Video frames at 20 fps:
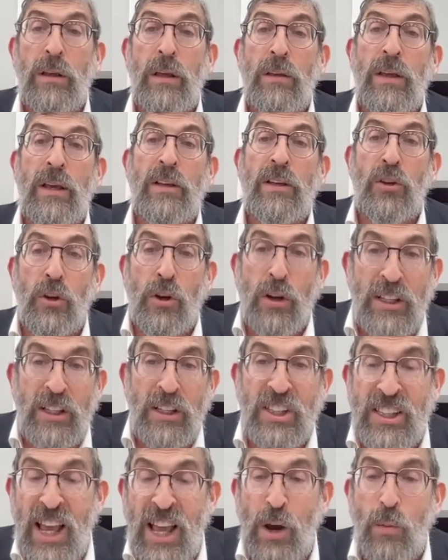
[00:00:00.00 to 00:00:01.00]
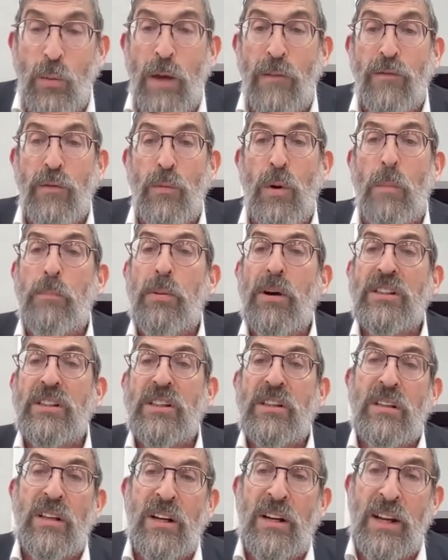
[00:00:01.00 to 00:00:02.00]
You could segue from one
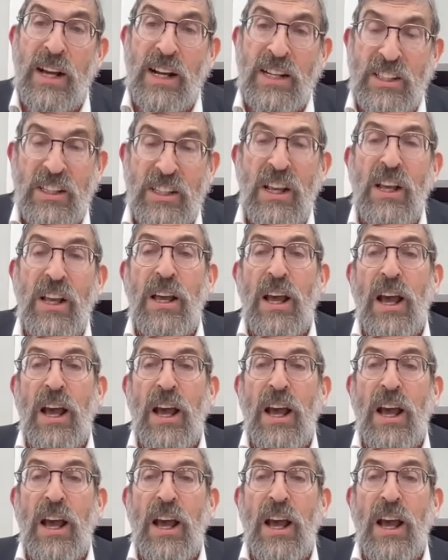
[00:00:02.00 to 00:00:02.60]
pasuk to the next.